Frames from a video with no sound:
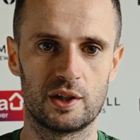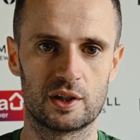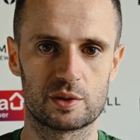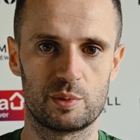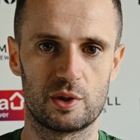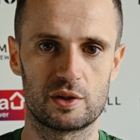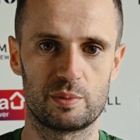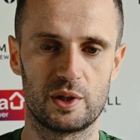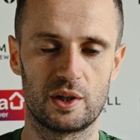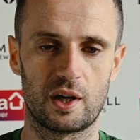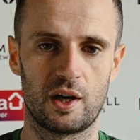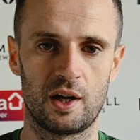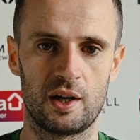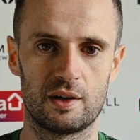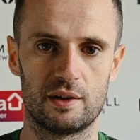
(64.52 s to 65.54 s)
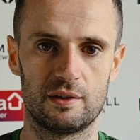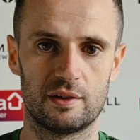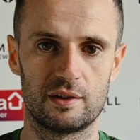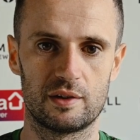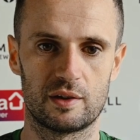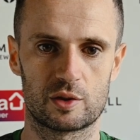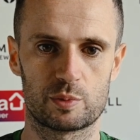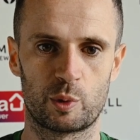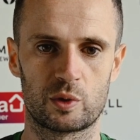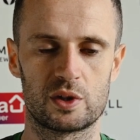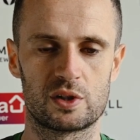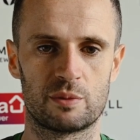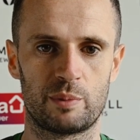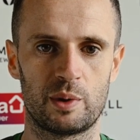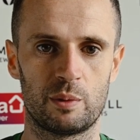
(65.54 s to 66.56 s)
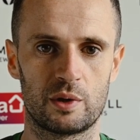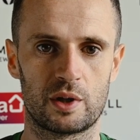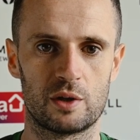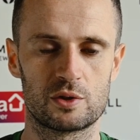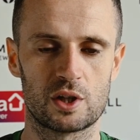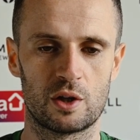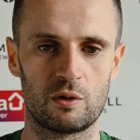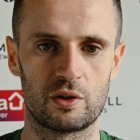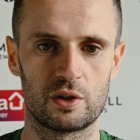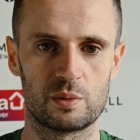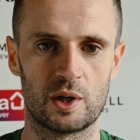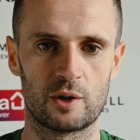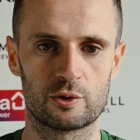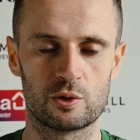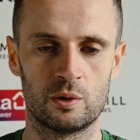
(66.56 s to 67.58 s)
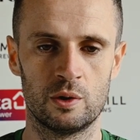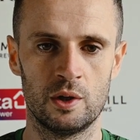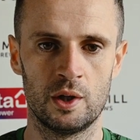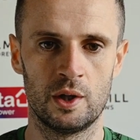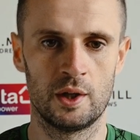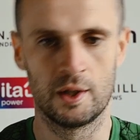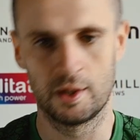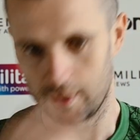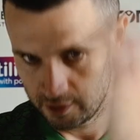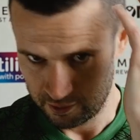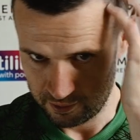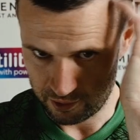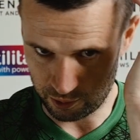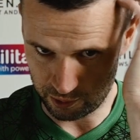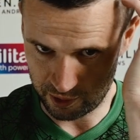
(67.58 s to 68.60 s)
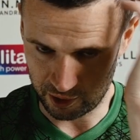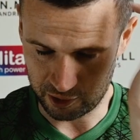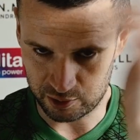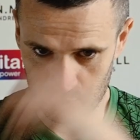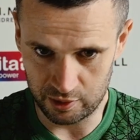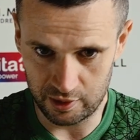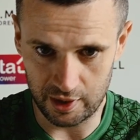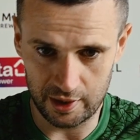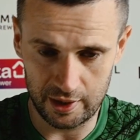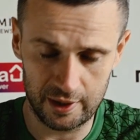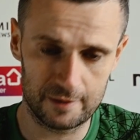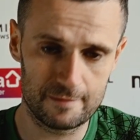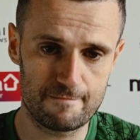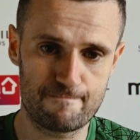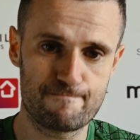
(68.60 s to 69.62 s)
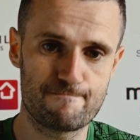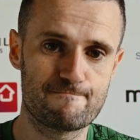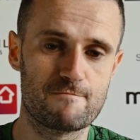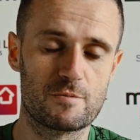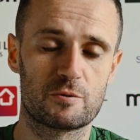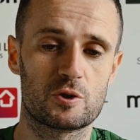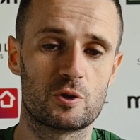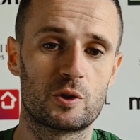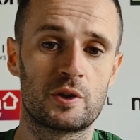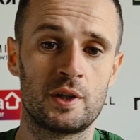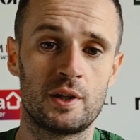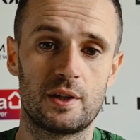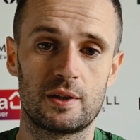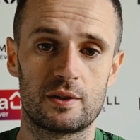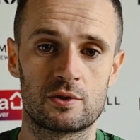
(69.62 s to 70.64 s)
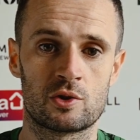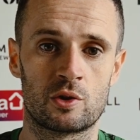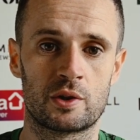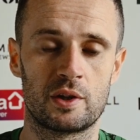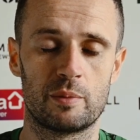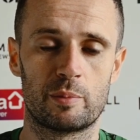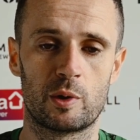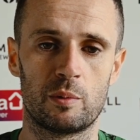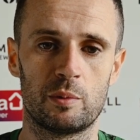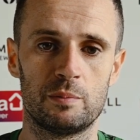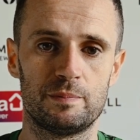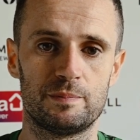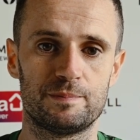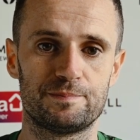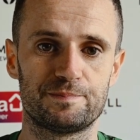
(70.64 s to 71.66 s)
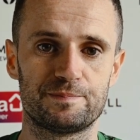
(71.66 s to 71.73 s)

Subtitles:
here has been great. And spoke to some people down south as well. So touch wood, sorted the problem.